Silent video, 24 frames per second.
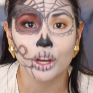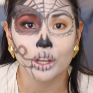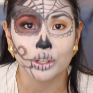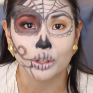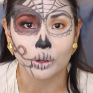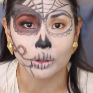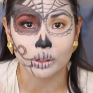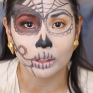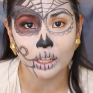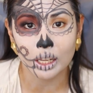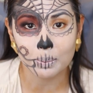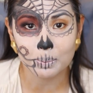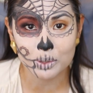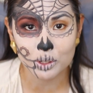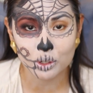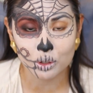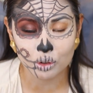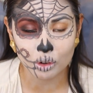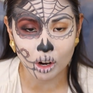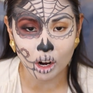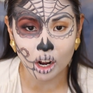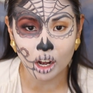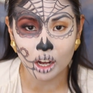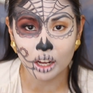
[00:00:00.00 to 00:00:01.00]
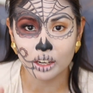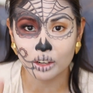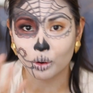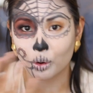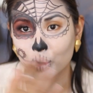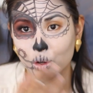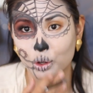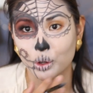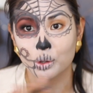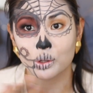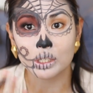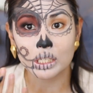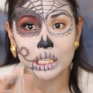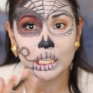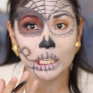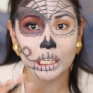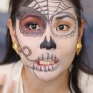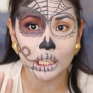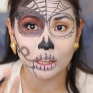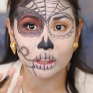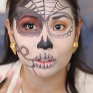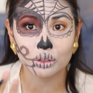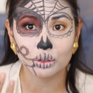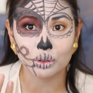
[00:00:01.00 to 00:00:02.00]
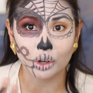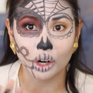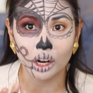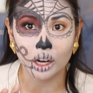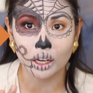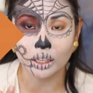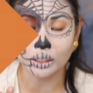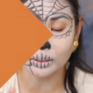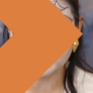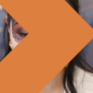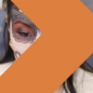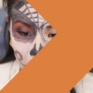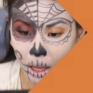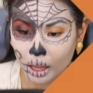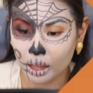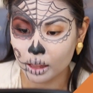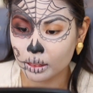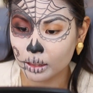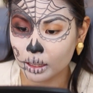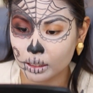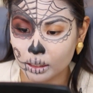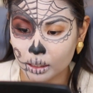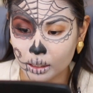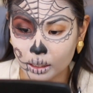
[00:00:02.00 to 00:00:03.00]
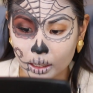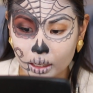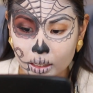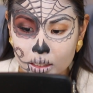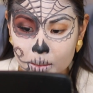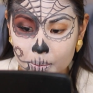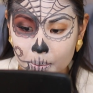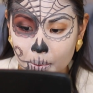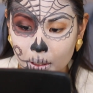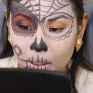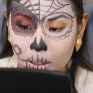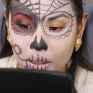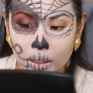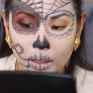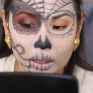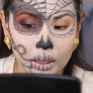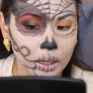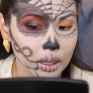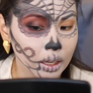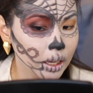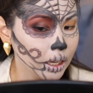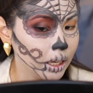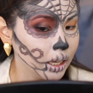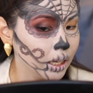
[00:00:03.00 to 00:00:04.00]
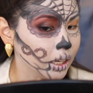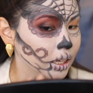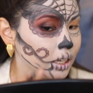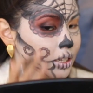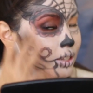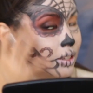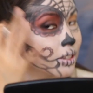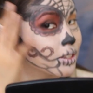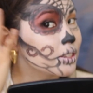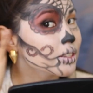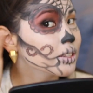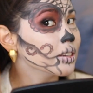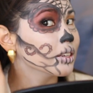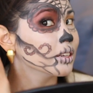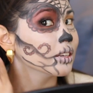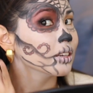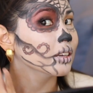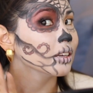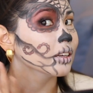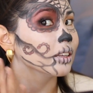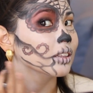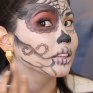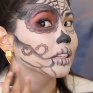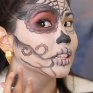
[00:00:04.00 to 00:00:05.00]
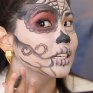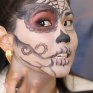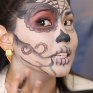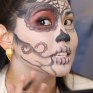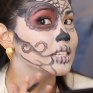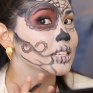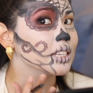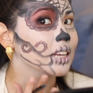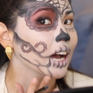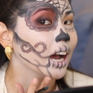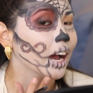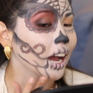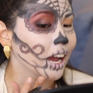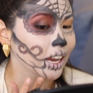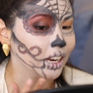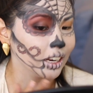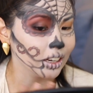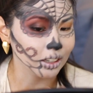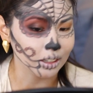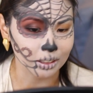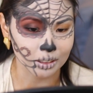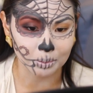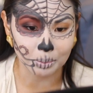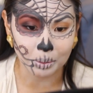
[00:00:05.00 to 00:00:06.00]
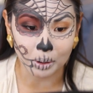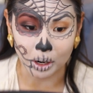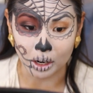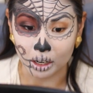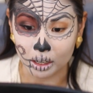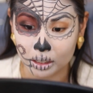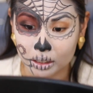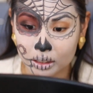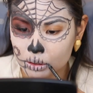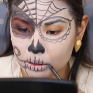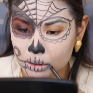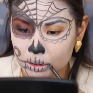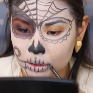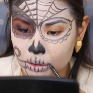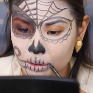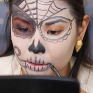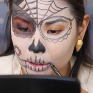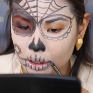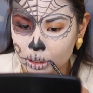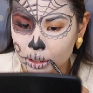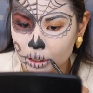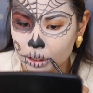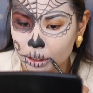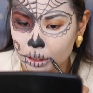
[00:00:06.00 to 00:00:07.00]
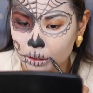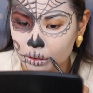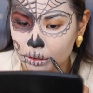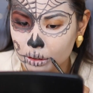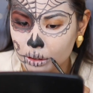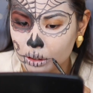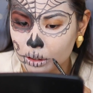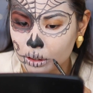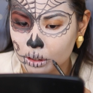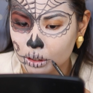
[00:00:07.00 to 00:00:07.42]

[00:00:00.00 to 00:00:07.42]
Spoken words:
your lips drawn or your teeth drawn. And then the next bit is the design part. So straight out